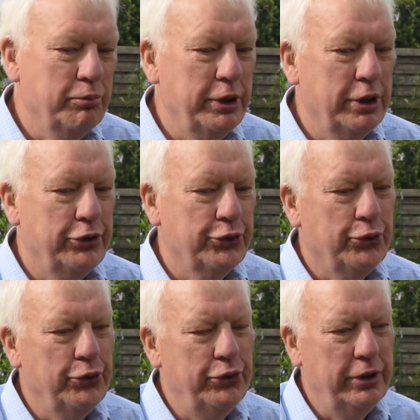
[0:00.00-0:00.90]
be
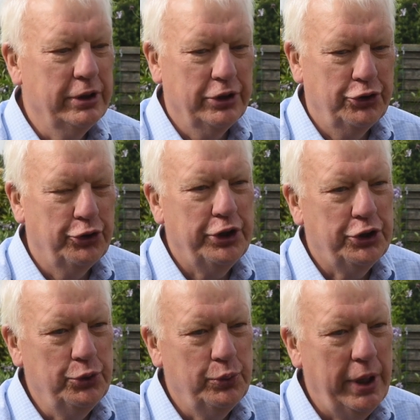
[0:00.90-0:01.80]
adorned in the
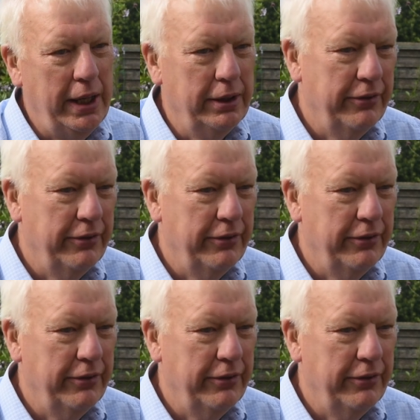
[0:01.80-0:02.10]
traditional way,